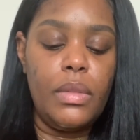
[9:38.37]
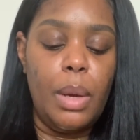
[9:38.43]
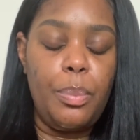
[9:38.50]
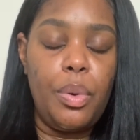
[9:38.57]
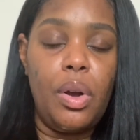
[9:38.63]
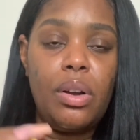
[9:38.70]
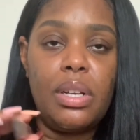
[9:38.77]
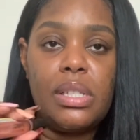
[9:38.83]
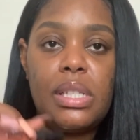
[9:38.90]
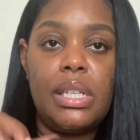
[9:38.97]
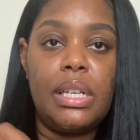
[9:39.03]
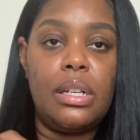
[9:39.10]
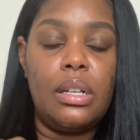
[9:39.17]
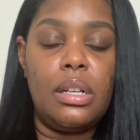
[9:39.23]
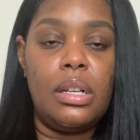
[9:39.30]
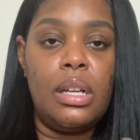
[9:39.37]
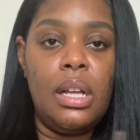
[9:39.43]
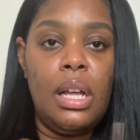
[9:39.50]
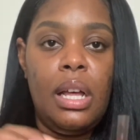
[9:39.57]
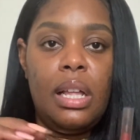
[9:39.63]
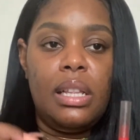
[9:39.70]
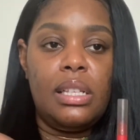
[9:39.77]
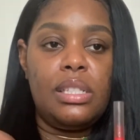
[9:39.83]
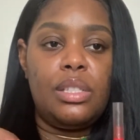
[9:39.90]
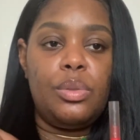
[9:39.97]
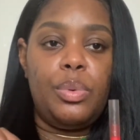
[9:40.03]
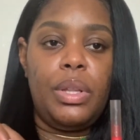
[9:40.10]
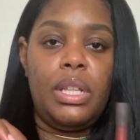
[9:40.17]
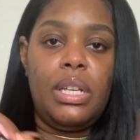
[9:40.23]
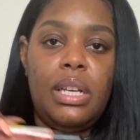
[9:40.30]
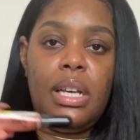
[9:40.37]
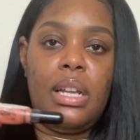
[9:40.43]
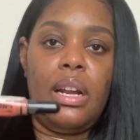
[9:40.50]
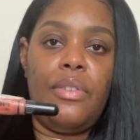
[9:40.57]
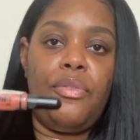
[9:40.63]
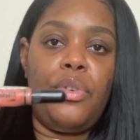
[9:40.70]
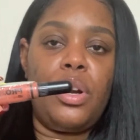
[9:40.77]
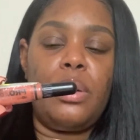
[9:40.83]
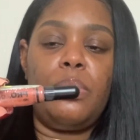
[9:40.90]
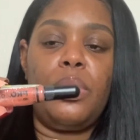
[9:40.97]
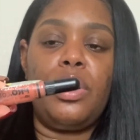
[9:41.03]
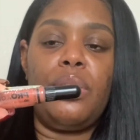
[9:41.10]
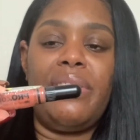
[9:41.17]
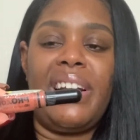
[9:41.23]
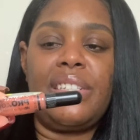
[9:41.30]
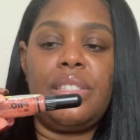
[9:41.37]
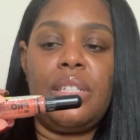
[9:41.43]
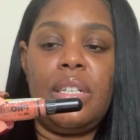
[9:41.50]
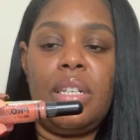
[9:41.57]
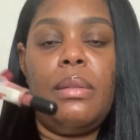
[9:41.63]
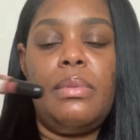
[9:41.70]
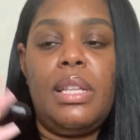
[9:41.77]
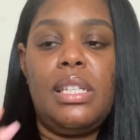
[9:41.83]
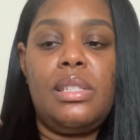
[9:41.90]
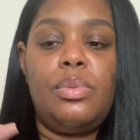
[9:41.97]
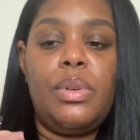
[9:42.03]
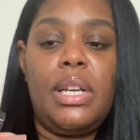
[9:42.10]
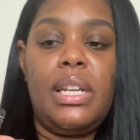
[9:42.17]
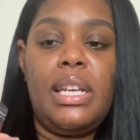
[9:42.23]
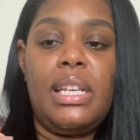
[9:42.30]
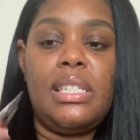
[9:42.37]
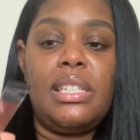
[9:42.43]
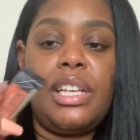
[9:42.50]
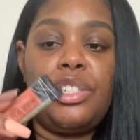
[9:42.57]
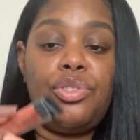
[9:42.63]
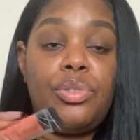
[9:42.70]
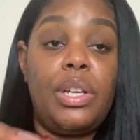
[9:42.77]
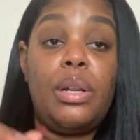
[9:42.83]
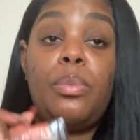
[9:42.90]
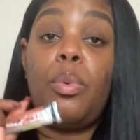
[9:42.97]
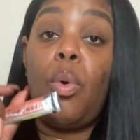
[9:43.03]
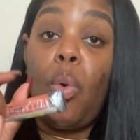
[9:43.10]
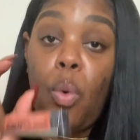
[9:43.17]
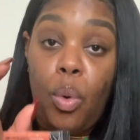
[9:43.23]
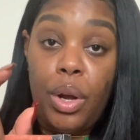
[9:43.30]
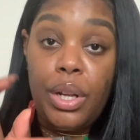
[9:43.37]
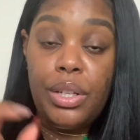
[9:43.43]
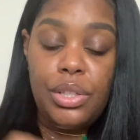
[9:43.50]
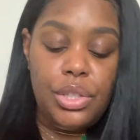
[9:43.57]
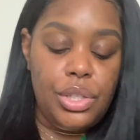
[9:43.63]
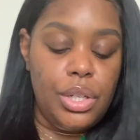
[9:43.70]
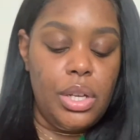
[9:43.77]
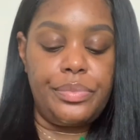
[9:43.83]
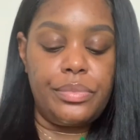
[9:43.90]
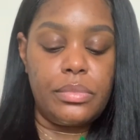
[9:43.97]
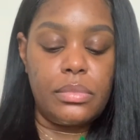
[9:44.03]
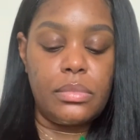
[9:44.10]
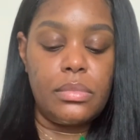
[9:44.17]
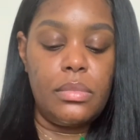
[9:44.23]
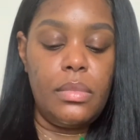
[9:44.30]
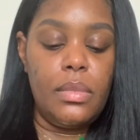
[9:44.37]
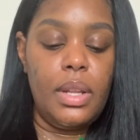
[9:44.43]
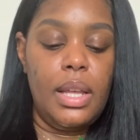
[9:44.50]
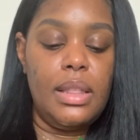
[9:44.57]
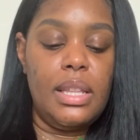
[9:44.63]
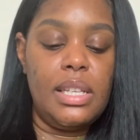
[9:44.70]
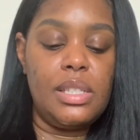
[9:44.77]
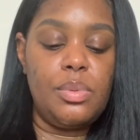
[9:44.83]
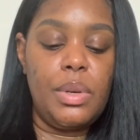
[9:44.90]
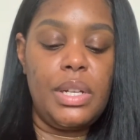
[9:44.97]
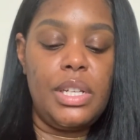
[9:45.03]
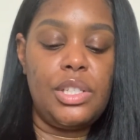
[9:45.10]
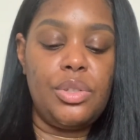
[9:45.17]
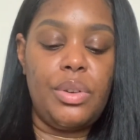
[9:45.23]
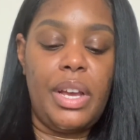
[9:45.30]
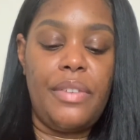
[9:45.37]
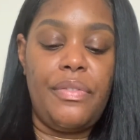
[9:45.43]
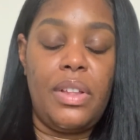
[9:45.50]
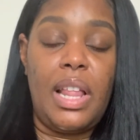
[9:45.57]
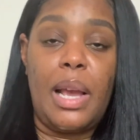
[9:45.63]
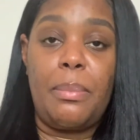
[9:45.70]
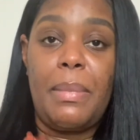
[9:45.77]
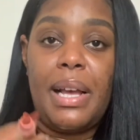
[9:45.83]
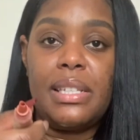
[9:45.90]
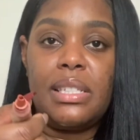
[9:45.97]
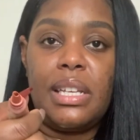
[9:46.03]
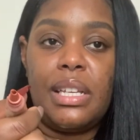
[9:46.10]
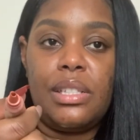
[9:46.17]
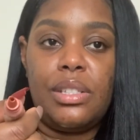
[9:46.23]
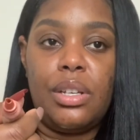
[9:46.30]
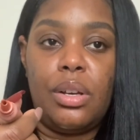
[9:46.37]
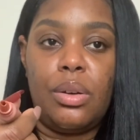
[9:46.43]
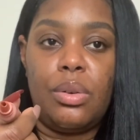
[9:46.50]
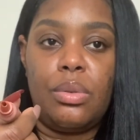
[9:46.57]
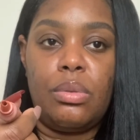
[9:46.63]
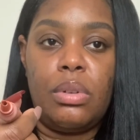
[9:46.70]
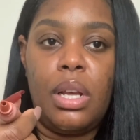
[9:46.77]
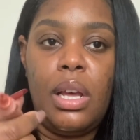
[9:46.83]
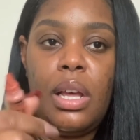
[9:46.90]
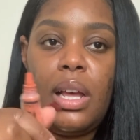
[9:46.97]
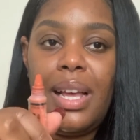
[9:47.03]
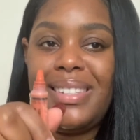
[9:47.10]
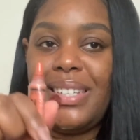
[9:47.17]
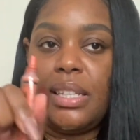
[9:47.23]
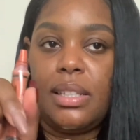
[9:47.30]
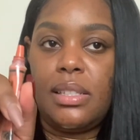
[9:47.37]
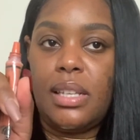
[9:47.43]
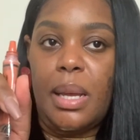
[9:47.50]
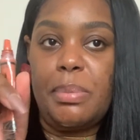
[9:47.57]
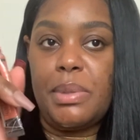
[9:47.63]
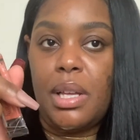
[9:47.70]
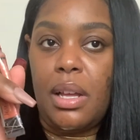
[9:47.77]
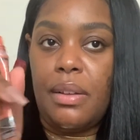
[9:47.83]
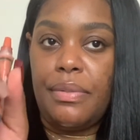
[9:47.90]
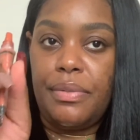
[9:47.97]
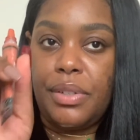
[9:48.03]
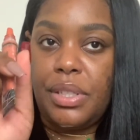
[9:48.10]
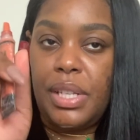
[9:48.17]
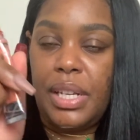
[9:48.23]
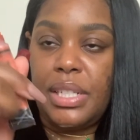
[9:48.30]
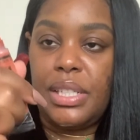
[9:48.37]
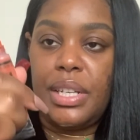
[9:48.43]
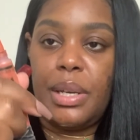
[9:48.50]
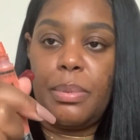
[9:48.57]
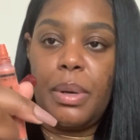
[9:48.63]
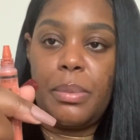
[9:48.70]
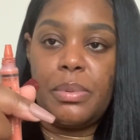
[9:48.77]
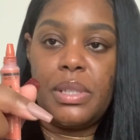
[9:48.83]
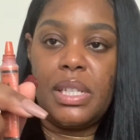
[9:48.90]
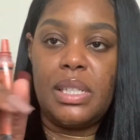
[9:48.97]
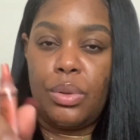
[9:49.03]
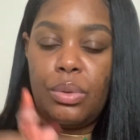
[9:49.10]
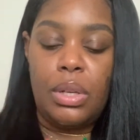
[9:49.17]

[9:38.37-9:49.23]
Pro Conceal. This is a really good affordable corrector. This one is a straight up orange. This one is great for like my skin tone. Take the tops off for sanitary purposes.